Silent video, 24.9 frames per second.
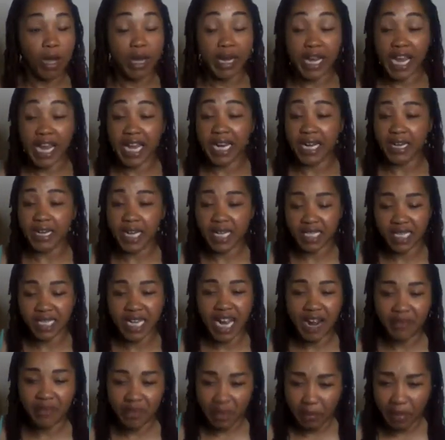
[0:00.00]
again, it
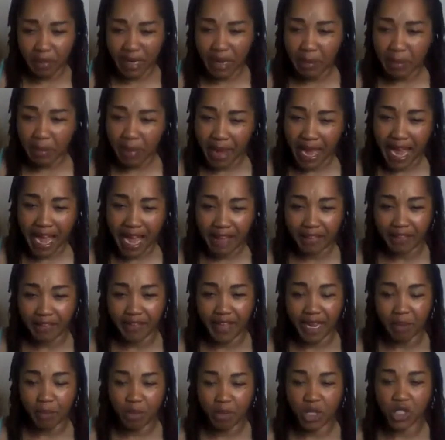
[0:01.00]
doesn't have to be a bad
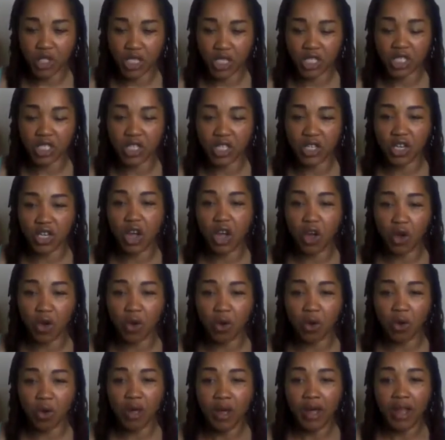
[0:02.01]
thing, but just
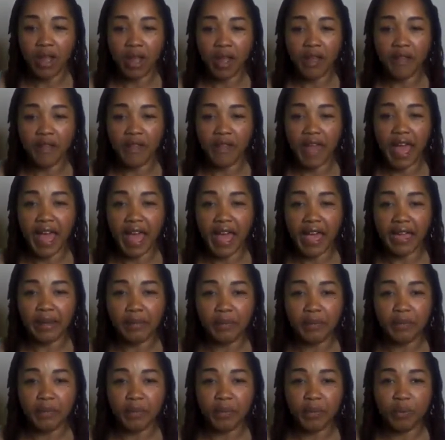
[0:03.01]
know
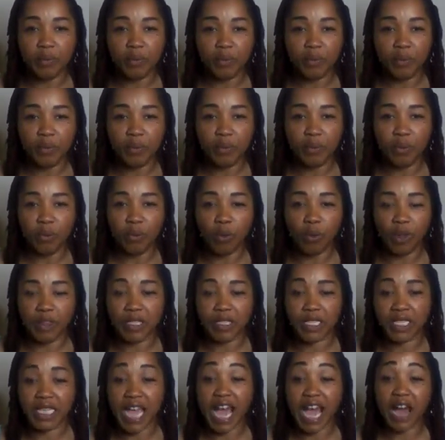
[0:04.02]
that
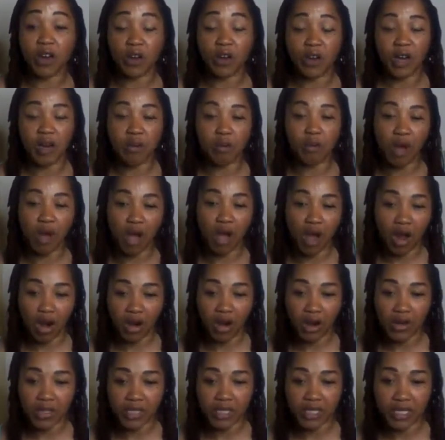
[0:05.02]
with Saturn and
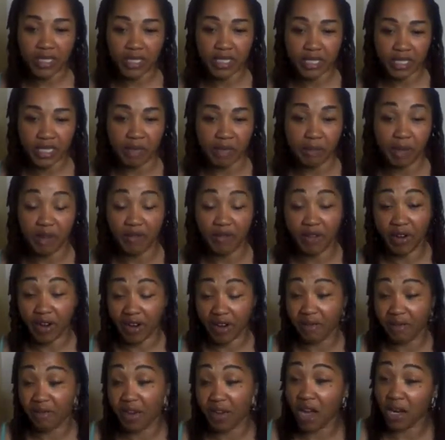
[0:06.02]
Mars, this could be
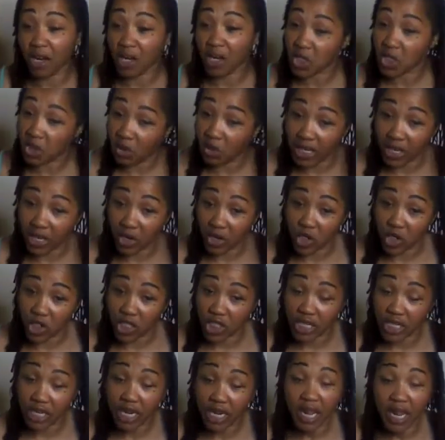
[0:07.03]
very volatile
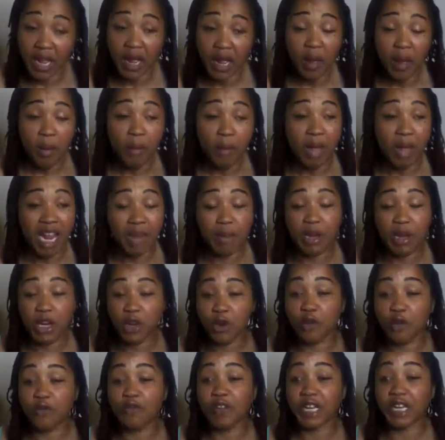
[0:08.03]
energy. Maybe
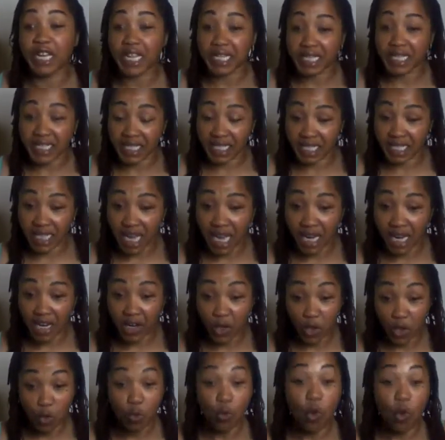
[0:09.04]
you're feeling
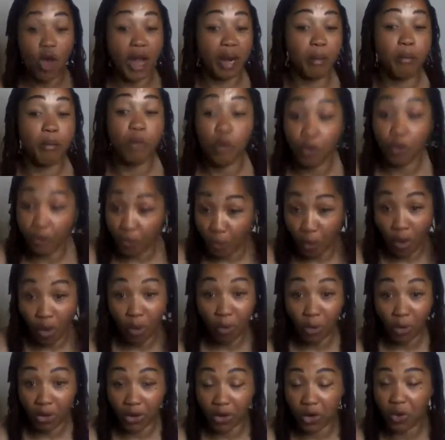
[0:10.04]
stuck. You want to move
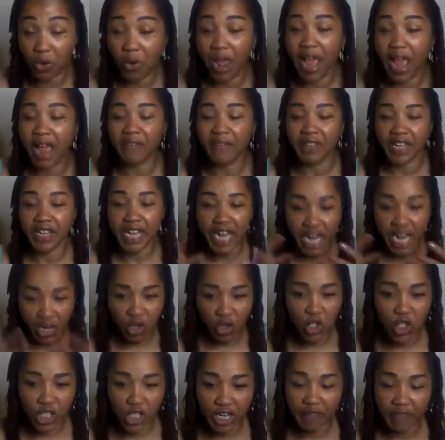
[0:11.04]
forward. You have the
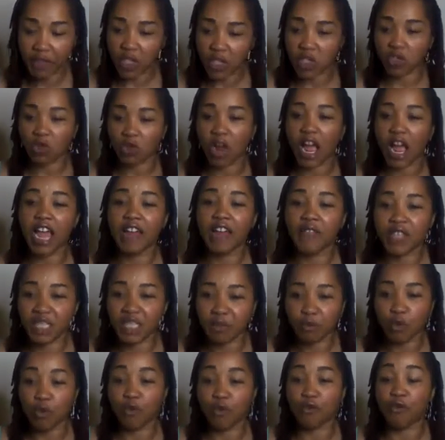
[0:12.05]
energy and the
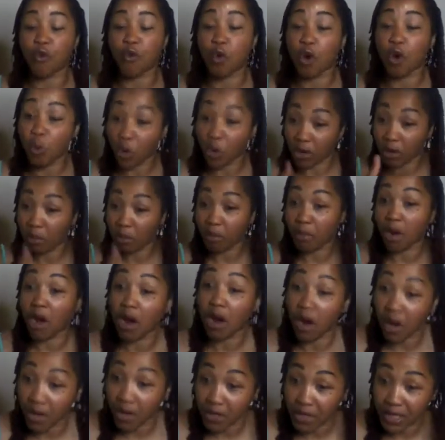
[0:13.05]
drive to move forward,
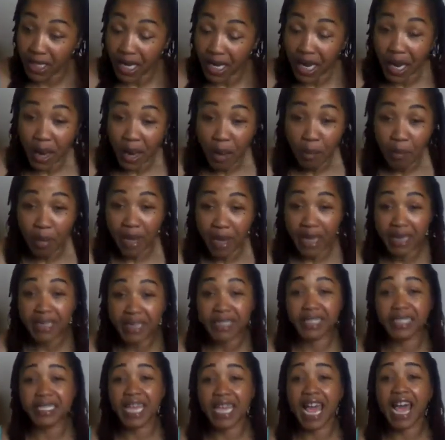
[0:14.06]
Mars,
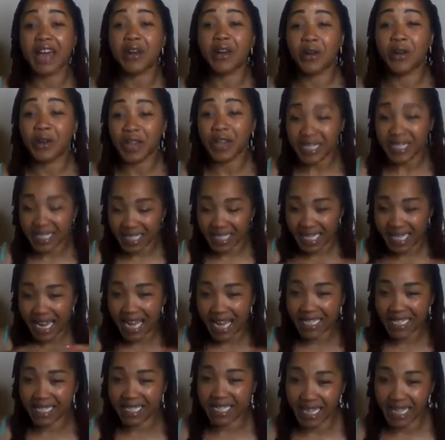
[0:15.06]
but Saturn is
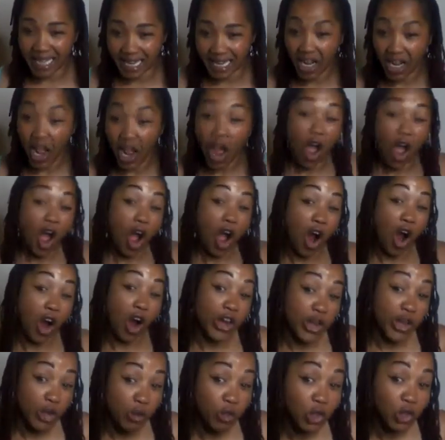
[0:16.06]
testing it.
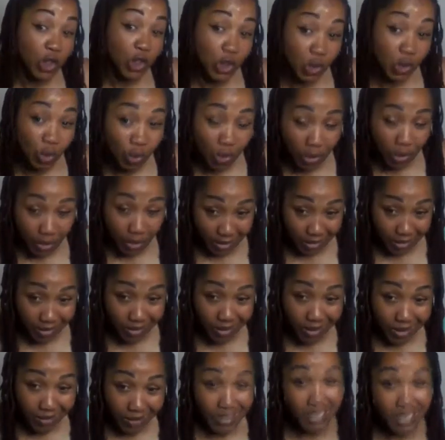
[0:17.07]
Are you
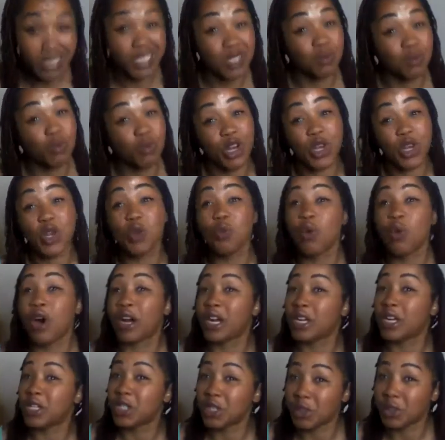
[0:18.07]
sure this is what you
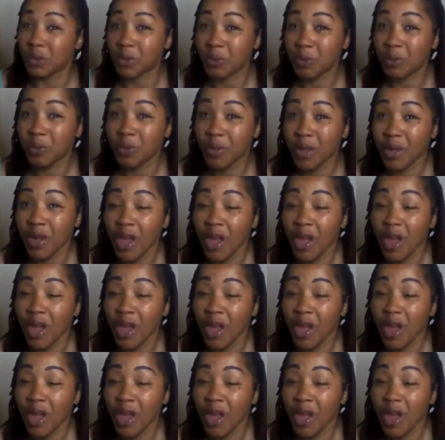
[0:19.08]
want to do?